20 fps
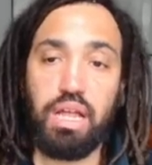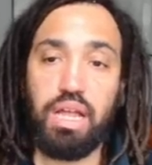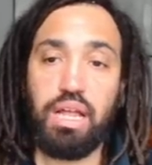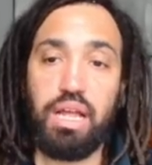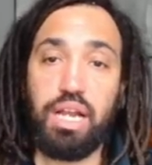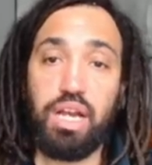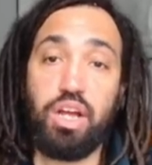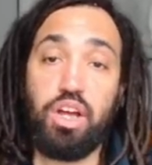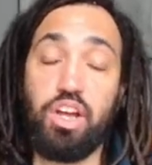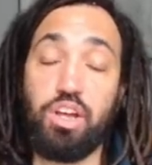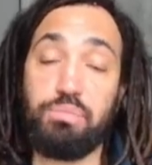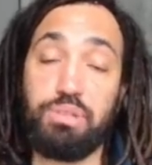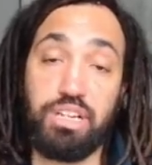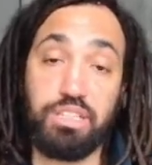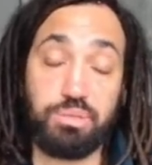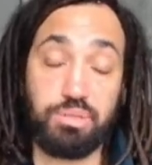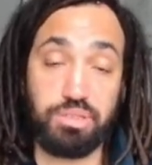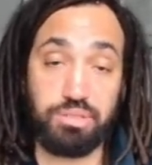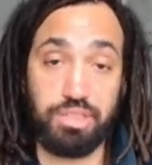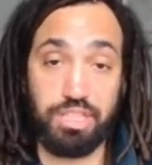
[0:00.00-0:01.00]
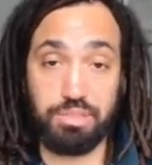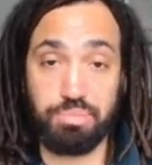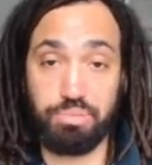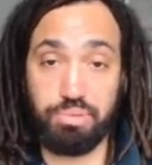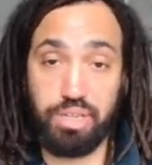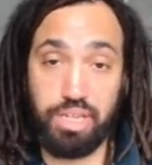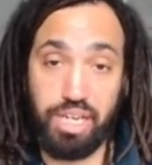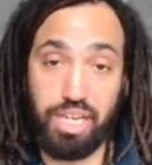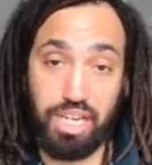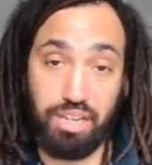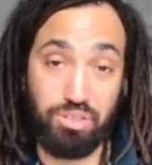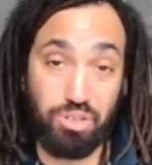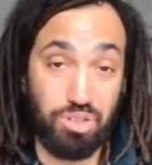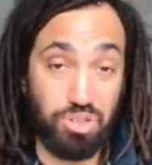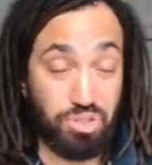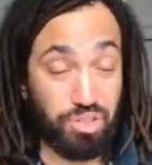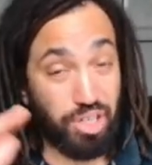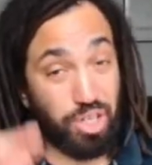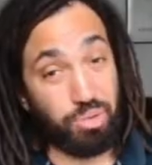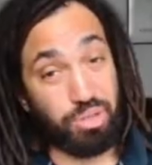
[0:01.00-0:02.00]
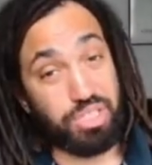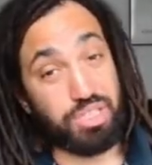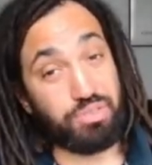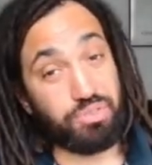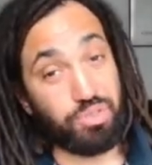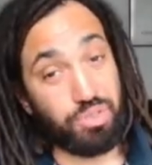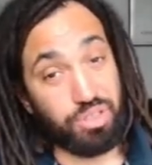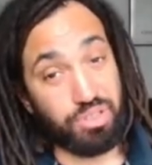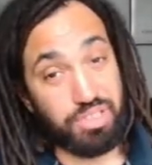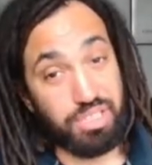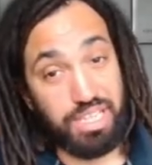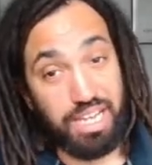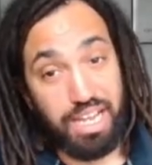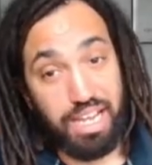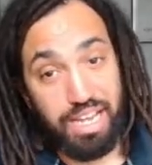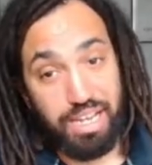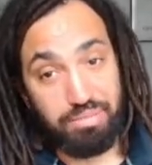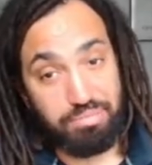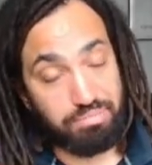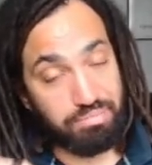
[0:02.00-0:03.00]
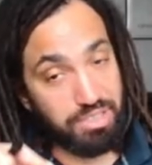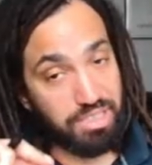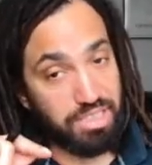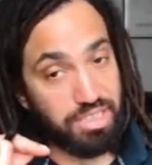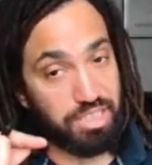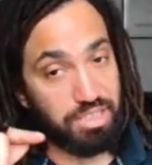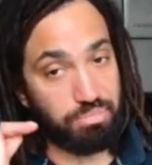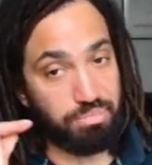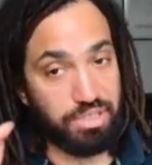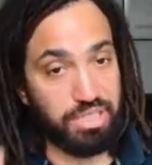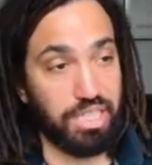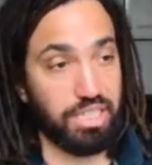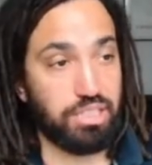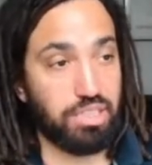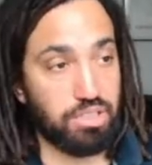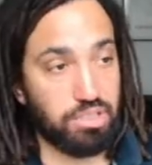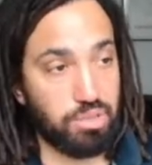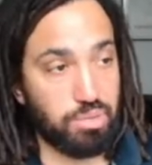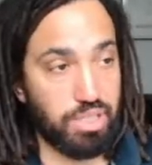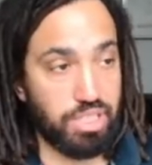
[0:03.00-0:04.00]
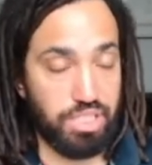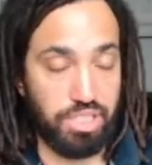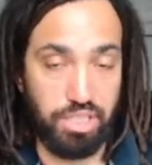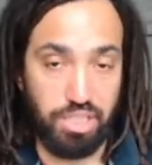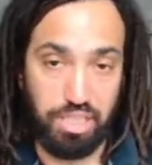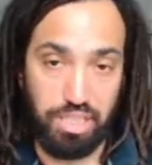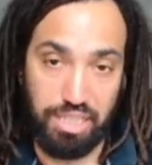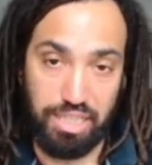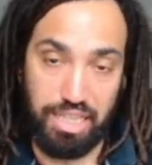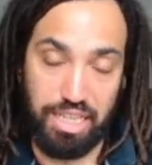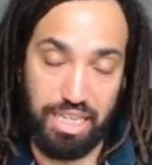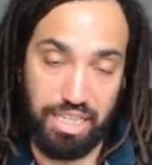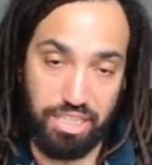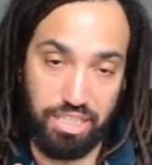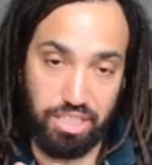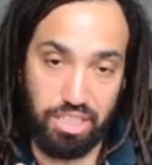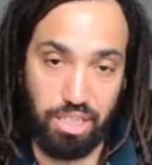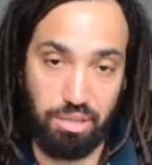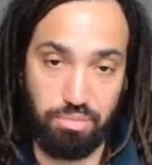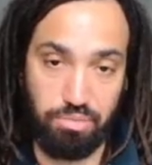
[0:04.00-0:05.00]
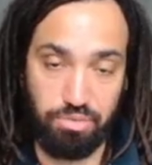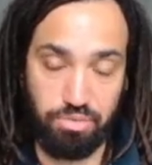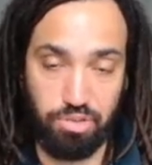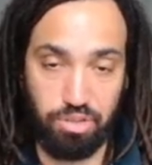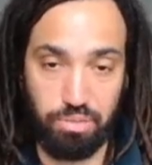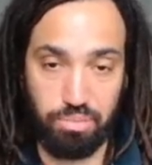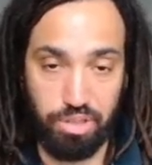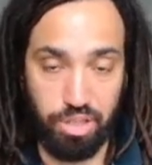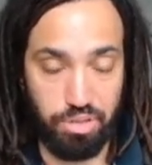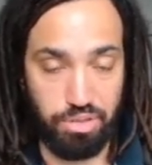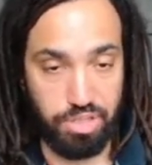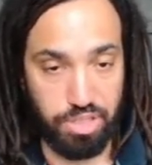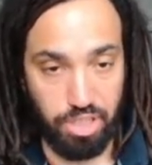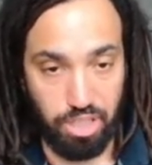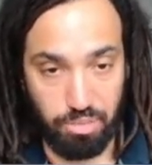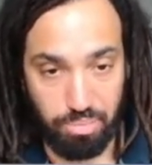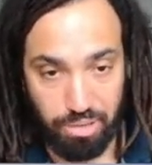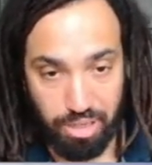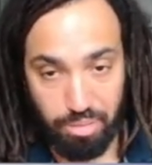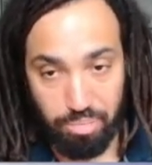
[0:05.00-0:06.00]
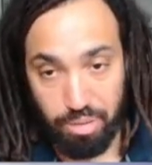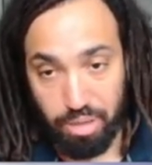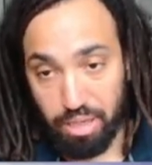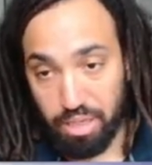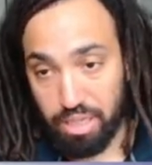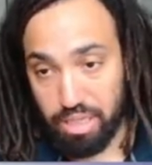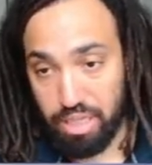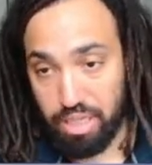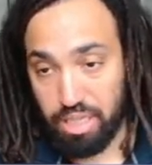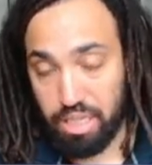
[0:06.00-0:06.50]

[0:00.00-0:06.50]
Hello, my name is Mr. Asprey, and I've got a tricky question for you today. This is a projectiles question that has come from an OCR paper.